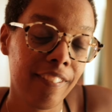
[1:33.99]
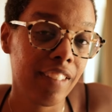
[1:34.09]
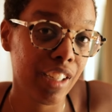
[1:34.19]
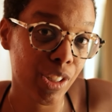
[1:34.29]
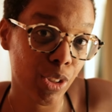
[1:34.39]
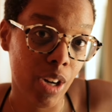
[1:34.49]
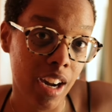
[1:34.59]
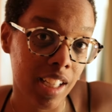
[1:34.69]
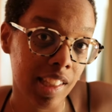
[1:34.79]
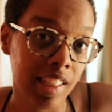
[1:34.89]
Fingers
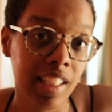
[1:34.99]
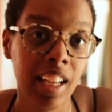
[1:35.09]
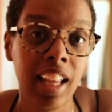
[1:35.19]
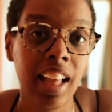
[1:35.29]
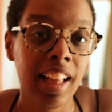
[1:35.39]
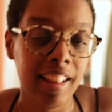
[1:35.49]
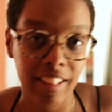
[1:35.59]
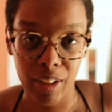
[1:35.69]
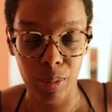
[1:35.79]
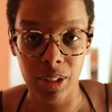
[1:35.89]
crossed
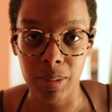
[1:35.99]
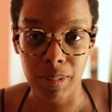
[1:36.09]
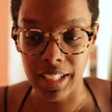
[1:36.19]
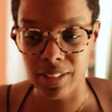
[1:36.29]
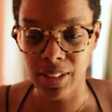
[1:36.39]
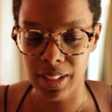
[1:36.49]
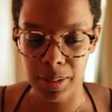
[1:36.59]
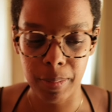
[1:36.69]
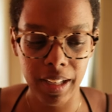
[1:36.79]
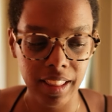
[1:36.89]
there were some sales
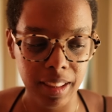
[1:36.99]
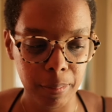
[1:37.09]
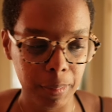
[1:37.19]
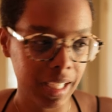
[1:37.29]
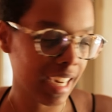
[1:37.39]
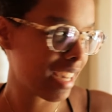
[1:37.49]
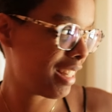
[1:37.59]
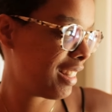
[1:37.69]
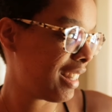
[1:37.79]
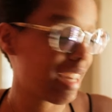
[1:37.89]
this month,
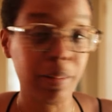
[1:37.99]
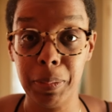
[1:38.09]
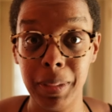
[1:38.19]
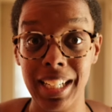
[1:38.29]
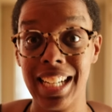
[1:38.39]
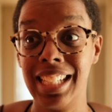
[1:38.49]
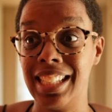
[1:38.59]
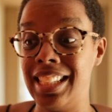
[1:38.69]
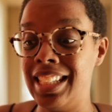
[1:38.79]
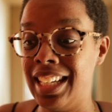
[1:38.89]
because that would be
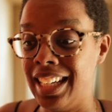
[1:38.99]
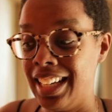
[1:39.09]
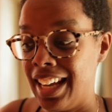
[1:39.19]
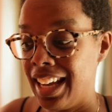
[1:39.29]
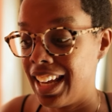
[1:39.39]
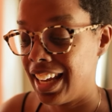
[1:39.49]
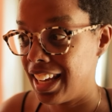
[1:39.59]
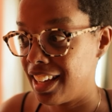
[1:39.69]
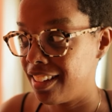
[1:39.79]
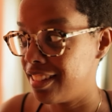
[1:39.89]
nice.
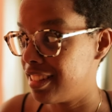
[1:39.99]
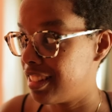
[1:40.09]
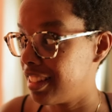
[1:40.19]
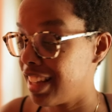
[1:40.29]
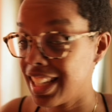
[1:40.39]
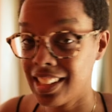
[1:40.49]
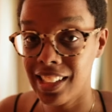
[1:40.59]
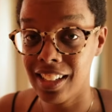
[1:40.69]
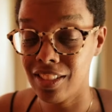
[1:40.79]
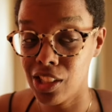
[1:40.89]
And
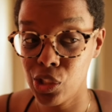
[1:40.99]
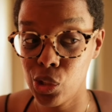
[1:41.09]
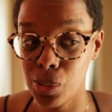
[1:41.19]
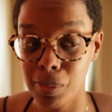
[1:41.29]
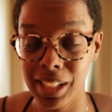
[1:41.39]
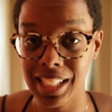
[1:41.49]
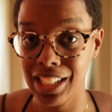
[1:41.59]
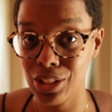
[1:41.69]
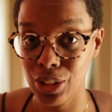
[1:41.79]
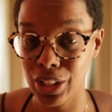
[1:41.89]
lastly, I launched my
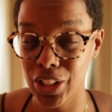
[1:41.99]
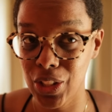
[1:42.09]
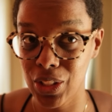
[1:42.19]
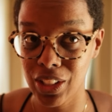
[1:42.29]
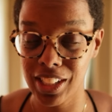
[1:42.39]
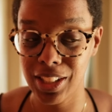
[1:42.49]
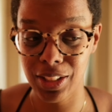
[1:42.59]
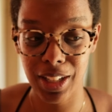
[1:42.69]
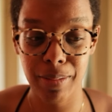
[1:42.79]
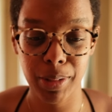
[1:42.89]
t-shirts on
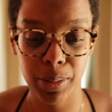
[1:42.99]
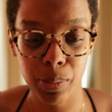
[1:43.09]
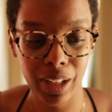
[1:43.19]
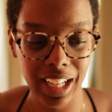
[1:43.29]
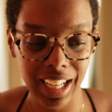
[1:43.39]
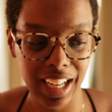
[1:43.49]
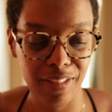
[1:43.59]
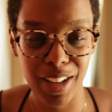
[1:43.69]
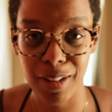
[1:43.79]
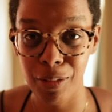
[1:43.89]
Instagram this morning, and I've
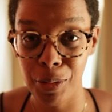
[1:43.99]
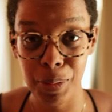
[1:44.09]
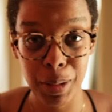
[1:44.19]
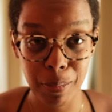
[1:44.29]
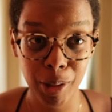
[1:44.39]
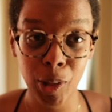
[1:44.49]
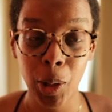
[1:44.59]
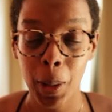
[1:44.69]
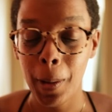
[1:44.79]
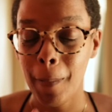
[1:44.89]
had a few people
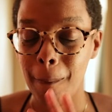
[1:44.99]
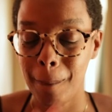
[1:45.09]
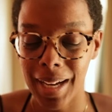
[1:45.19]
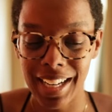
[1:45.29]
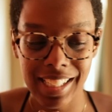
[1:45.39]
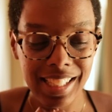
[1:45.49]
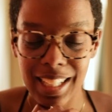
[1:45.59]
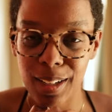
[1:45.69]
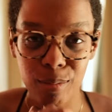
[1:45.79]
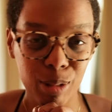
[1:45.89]
buy
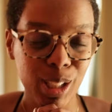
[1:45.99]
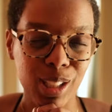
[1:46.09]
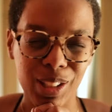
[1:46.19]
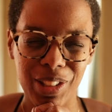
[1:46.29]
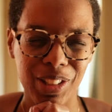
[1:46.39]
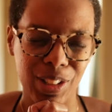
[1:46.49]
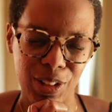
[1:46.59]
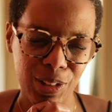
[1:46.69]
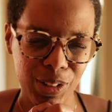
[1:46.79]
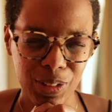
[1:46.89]
some, which is
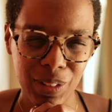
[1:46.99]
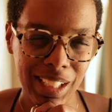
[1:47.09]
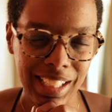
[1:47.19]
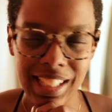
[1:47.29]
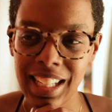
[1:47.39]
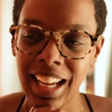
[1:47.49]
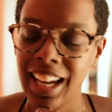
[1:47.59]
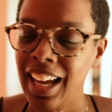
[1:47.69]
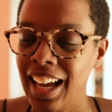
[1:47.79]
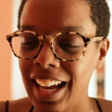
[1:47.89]
so sweet.
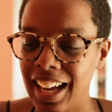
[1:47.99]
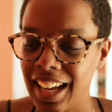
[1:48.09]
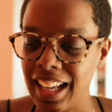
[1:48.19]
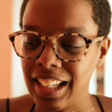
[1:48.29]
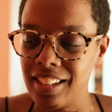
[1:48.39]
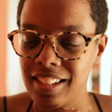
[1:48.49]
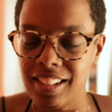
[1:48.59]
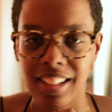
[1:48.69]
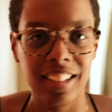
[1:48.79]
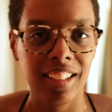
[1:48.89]

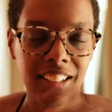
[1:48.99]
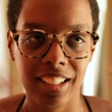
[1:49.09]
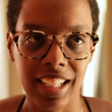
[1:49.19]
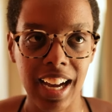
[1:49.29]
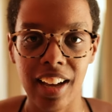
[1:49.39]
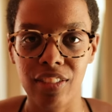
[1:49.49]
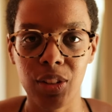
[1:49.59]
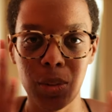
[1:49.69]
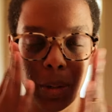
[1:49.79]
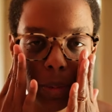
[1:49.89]
And yeah, if
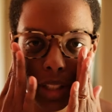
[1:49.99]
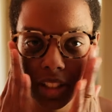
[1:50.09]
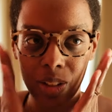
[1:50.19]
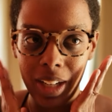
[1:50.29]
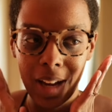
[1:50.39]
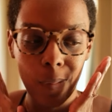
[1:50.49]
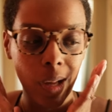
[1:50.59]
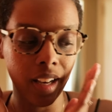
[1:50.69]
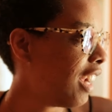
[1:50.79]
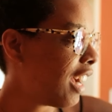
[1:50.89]
you want one, go get
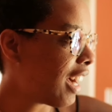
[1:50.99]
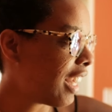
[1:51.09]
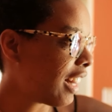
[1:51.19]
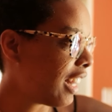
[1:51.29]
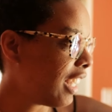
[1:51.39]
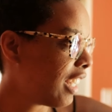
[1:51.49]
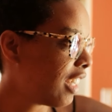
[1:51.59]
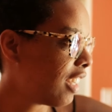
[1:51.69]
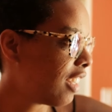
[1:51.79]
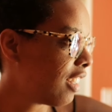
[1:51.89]
one. I
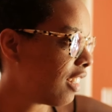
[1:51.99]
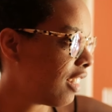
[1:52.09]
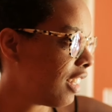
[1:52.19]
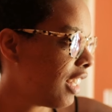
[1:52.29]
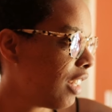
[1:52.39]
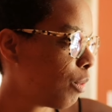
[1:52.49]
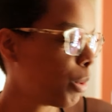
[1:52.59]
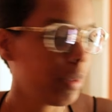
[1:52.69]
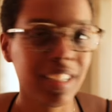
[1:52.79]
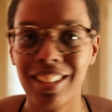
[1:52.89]
think it will
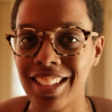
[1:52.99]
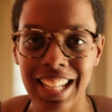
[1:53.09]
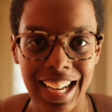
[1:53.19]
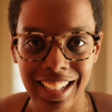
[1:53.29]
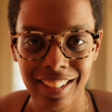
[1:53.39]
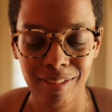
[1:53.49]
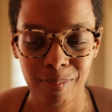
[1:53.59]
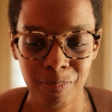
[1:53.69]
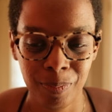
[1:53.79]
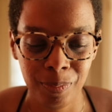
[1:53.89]
be a good day.
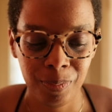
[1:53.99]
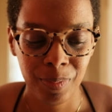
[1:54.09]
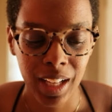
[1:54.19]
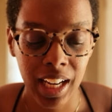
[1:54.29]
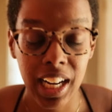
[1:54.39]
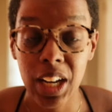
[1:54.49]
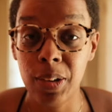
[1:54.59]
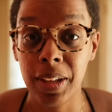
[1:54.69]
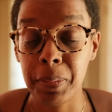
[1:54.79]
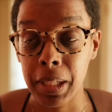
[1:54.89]
And I know
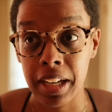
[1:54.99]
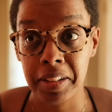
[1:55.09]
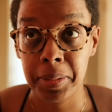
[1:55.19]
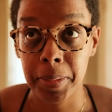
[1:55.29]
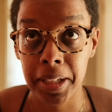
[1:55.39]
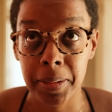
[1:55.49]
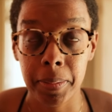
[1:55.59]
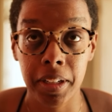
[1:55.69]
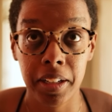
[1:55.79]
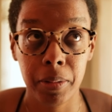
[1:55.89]
that because my
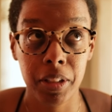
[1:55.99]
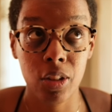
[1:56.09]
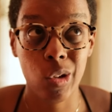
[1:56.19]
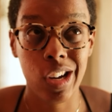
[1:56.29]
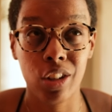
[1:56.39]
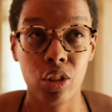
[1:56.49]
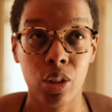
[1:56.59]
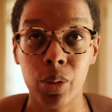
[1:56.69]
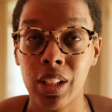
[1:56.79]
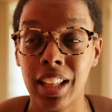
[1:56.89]
husband and I went to Trader
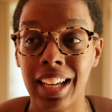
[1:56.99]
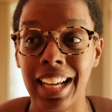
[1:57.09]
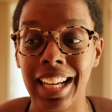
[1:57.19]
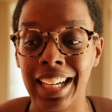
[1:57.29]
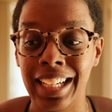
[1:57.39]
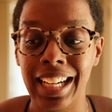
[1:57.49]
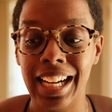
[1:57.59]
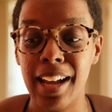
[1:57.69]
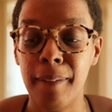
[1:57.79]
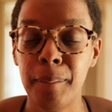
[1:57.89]
Joe's at like eight A
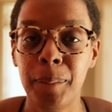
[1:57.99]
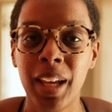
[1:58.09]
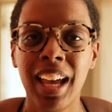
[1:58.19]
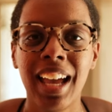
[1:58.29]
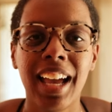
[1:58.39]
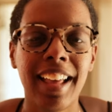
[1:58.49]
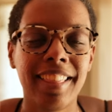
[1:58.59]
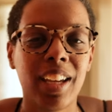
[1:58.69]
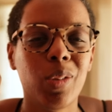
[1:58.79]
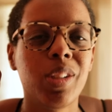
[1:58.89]
M and
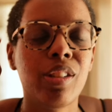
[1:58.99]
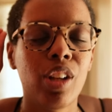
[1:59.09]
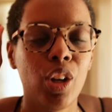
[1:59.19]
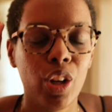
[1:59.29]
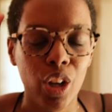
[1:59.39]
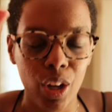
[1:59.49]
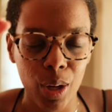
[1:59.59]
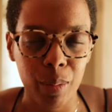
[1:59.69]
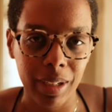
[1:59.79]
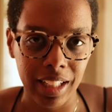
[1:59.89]
there was
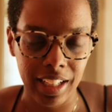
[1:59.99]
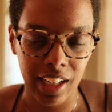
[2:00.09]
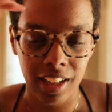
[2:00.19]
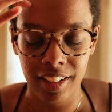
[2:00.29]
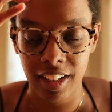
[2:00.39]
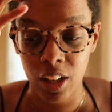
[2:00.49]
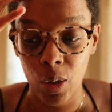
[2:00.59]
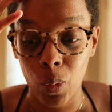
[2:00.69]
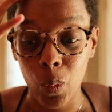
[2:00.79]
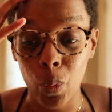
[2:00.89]
nobody there.
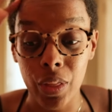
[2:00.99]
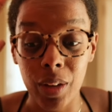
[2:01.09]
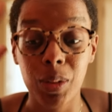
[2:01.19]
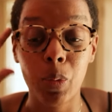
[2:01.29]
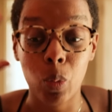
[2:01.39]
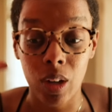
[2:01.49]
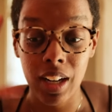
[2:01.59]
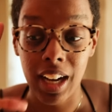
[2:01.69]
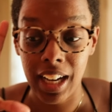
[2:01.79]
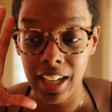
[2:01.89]
There was one
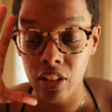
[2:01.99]
aisle,